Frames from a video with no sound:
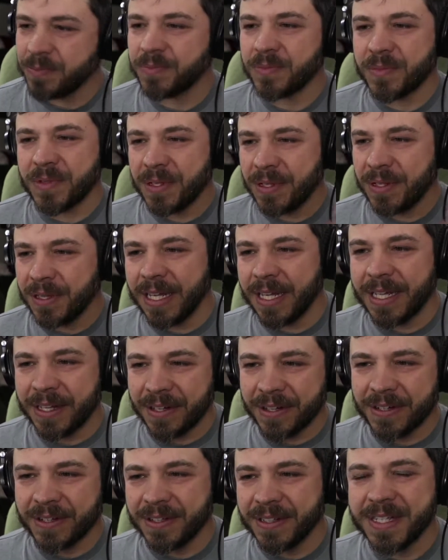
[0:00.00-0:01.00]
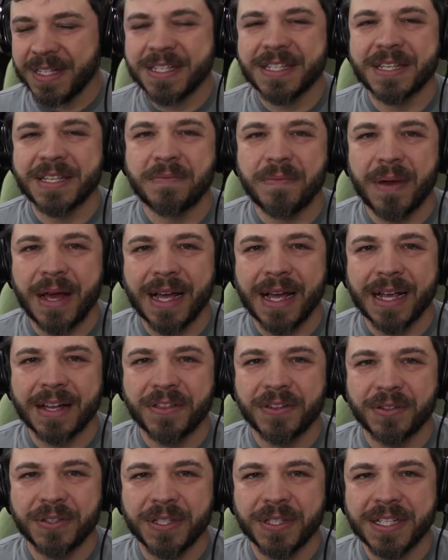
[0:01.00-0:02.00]
later listen back
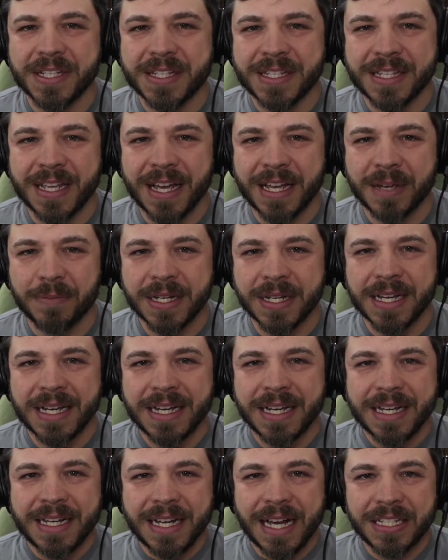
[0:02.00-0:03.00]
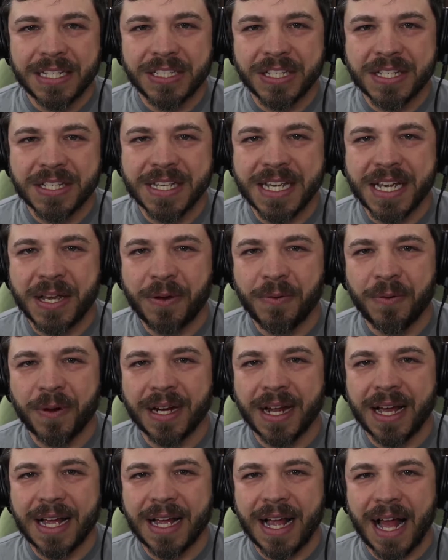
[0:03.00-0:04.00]
through this segment and just see what
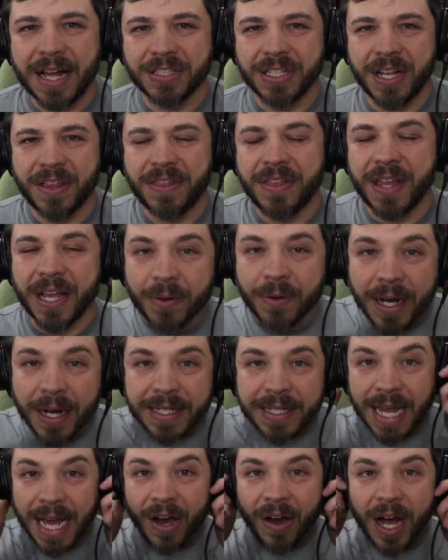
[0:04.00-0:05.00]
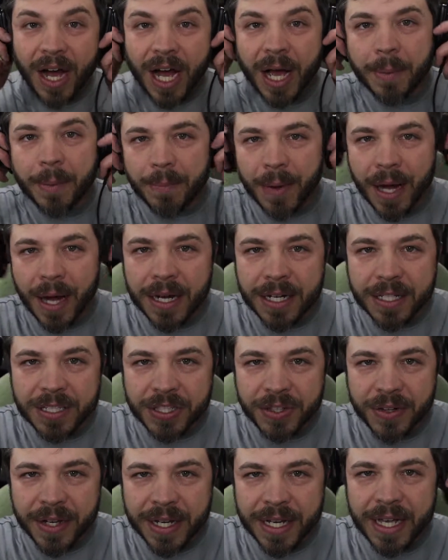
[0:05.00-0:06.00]
I actually think. Right now, I am
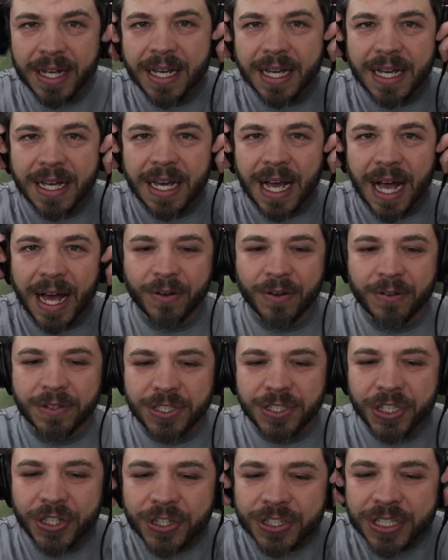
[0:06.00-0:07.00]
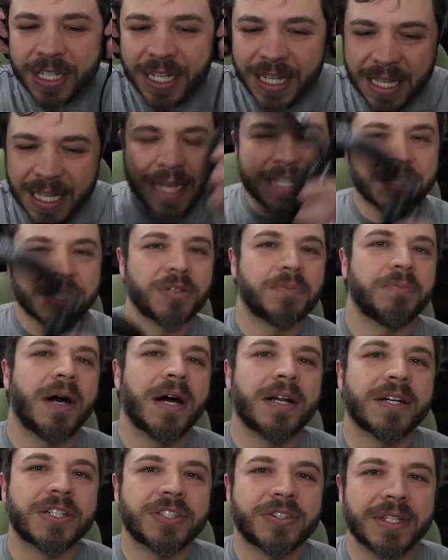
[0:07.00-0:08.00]
monitoring it. I don't usually like to
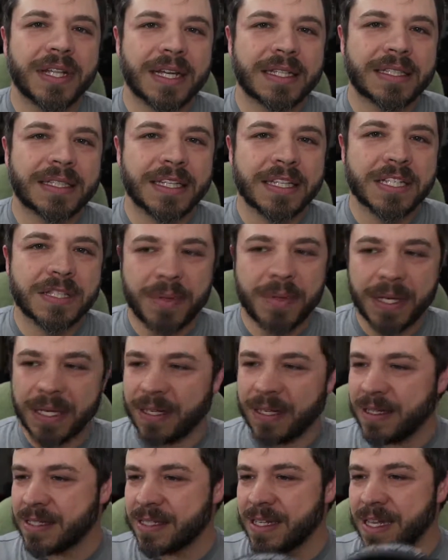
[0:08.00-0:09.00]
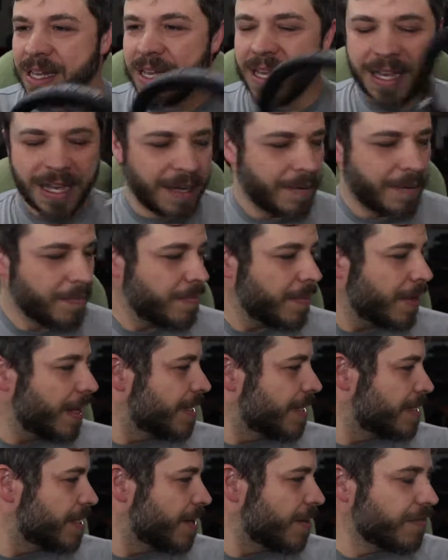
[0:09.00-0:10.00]
monitor it like this because I
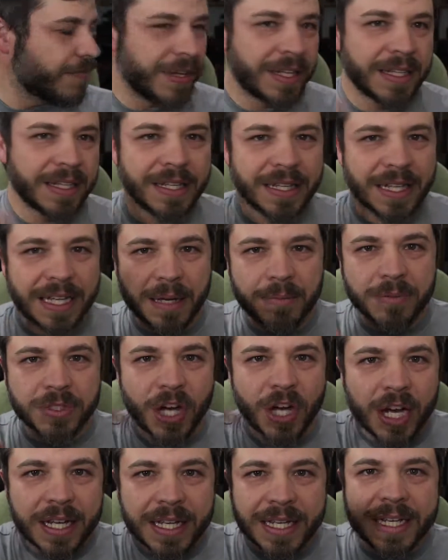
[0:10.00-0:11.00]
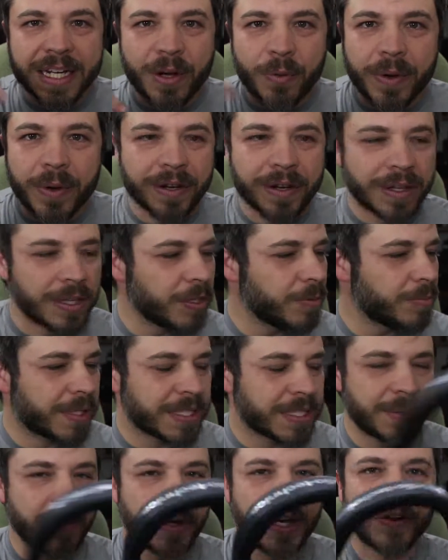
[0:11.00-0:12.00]
start feeling like I'm talking in a weird loop because
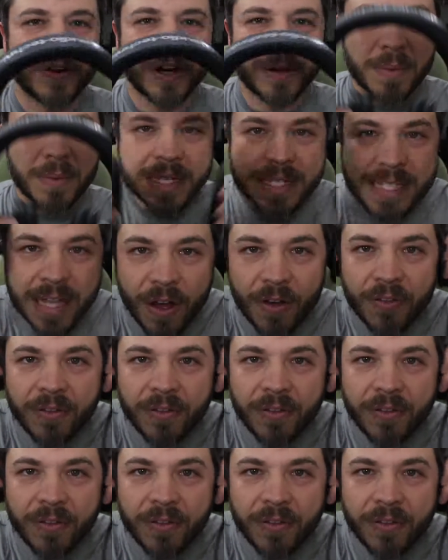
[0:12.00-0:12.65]
I'm hearing myself